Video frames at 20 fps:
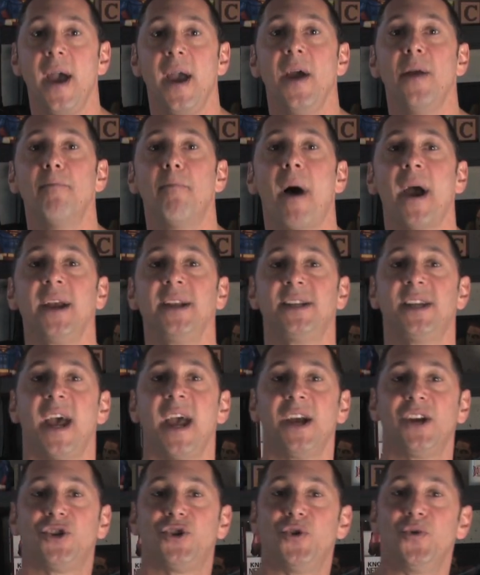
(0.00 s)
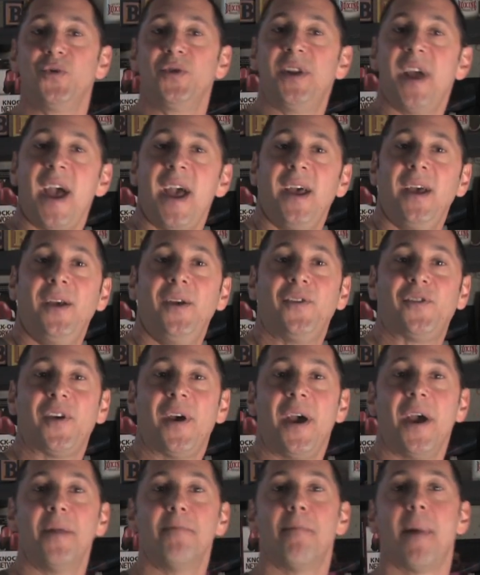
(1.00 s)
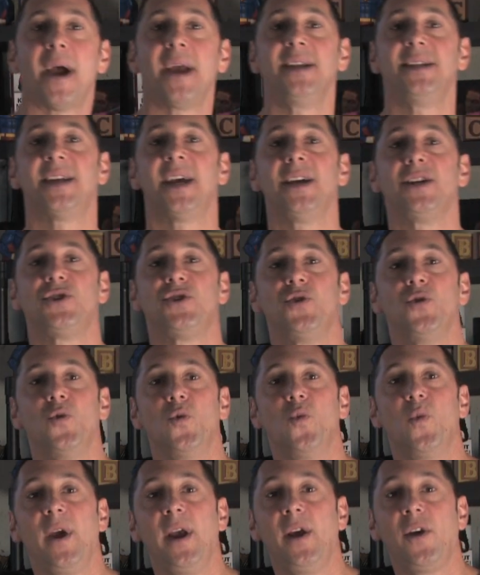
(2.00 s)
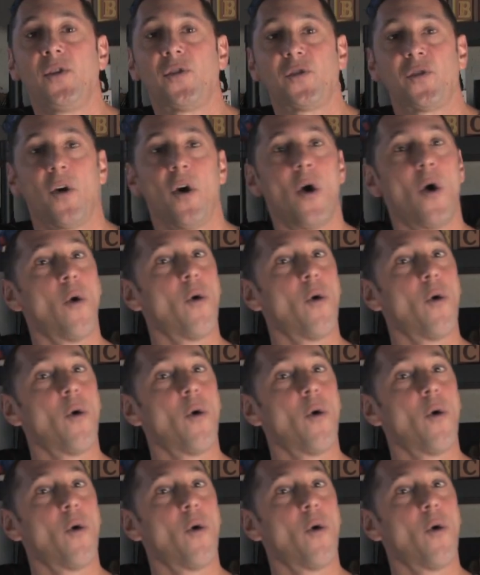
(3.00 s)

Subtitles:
It might take 2 days, it might take 2 weeks,